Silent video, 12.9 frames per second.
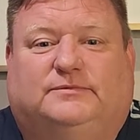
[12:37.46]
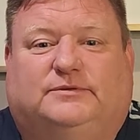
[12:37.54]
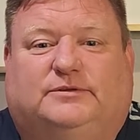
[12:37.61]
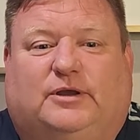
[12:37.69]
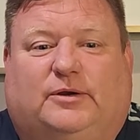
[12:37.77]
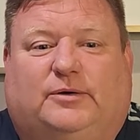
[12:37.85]

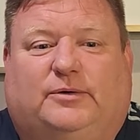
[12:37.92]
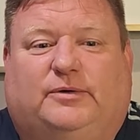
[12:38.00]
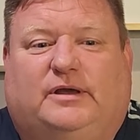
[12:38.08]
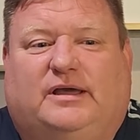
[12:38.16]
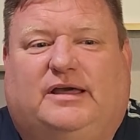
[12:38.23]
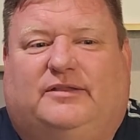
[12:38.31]
So
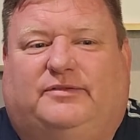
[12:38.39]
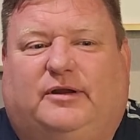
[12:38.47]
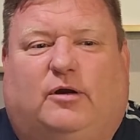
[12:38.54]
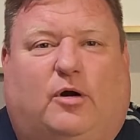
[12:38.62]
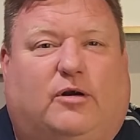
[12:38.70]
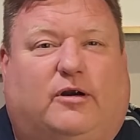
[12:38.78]

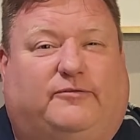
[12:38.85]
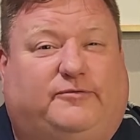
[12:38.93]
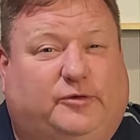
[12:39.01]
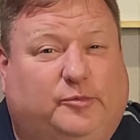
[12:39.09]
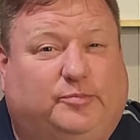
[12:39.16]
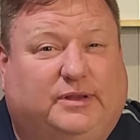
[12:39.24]
there are a
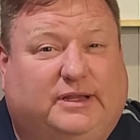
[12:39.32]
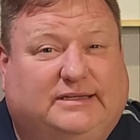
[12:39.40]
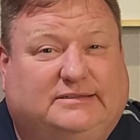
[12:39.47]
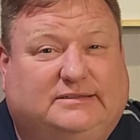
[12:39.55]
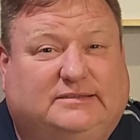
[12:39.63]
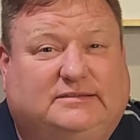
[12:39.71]
few
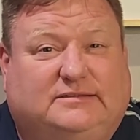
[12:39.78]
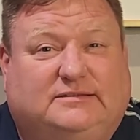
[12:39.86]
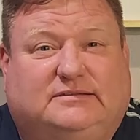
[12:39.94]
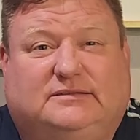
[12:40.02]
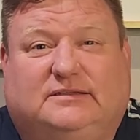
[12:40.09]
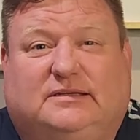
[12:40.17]

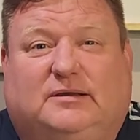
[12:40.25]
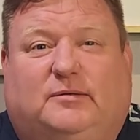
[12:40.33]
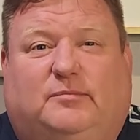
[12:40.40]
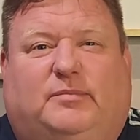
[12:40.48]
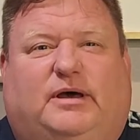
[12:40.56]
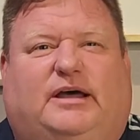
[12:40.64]
places,
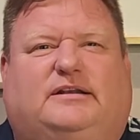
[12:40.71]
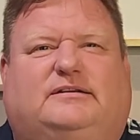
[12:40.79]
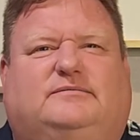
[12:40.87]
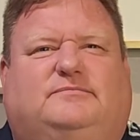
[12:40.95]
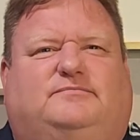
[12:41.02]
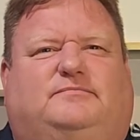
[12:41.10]
but
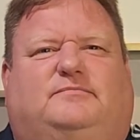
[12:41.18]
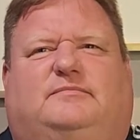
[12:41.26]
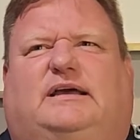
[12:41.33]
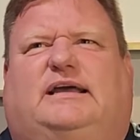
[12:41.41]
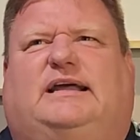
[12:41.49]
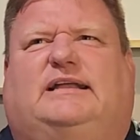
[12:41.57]

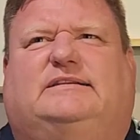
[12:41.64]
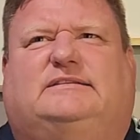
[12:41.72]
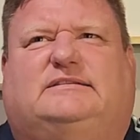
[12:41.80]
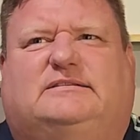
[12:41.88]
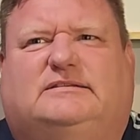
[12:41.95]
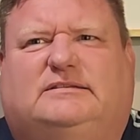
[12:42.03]

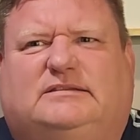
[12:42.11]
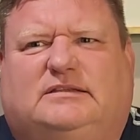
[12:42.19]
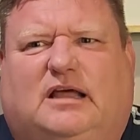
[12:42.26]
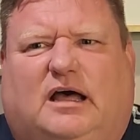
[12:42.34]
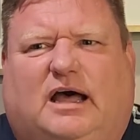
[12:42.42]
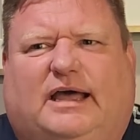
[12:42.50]
it's
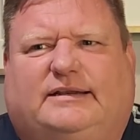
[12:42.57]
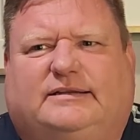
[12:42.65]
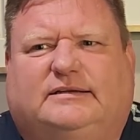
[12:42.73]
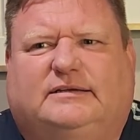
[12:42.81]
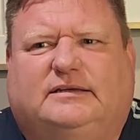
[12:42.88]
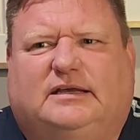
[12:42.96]
not.
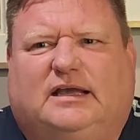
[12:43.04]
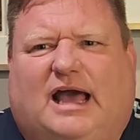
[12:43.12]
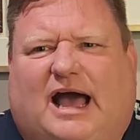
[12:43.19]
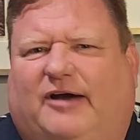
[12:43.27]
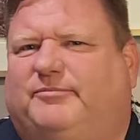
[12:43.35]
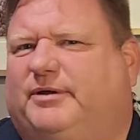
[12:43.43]

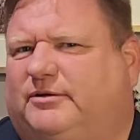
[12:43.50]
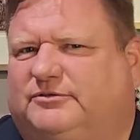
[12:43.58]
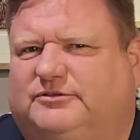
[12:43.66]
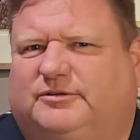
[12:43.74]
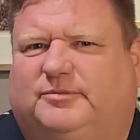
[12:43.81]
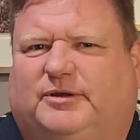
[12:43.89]
I've been
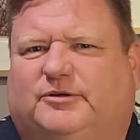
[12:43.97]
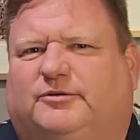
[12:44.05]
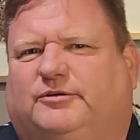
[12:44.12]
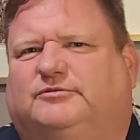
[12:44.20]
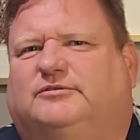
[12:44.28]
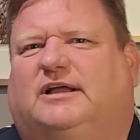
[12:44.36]
on some other
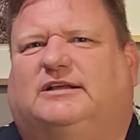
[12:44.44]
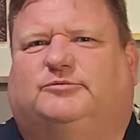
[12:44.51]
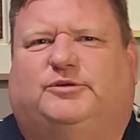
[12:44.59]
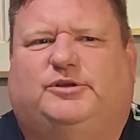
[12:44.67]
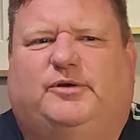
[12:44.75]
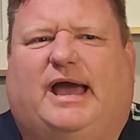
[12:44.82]
cruise lines
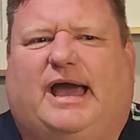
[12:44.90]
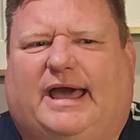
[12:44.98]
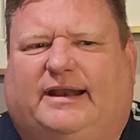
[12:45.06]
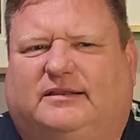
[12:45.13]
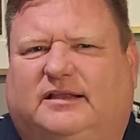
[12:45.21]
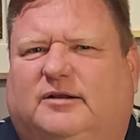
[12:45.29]
where you
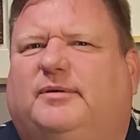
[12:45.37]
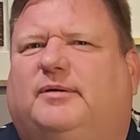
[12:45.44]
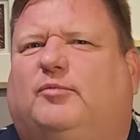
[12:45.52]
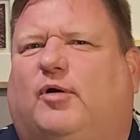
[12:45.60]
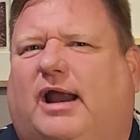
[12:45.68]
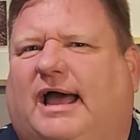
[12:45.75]
had a little bit
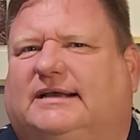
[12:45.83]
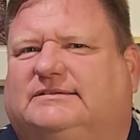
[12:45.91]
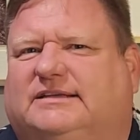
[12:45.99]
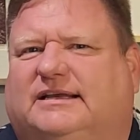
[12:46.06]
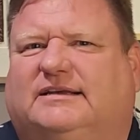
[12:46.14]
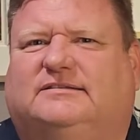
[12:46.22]
more
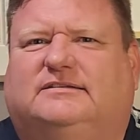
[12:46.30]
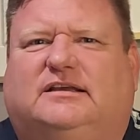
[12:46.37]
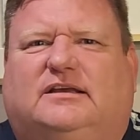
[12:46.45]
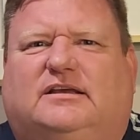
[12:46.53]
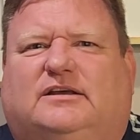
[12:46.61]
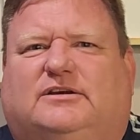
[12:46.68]
access
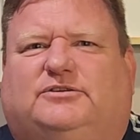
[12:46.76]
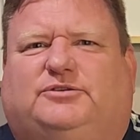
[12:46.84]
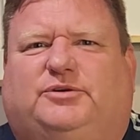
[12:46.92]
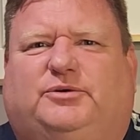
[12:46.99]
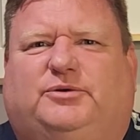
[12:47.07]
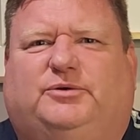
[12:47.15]

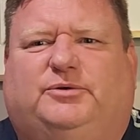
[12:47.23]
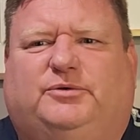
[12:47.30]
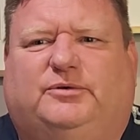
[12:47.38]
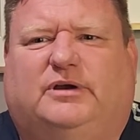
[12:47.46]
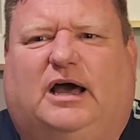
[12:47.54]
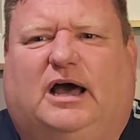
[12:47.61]

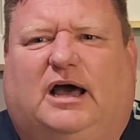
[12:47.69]
to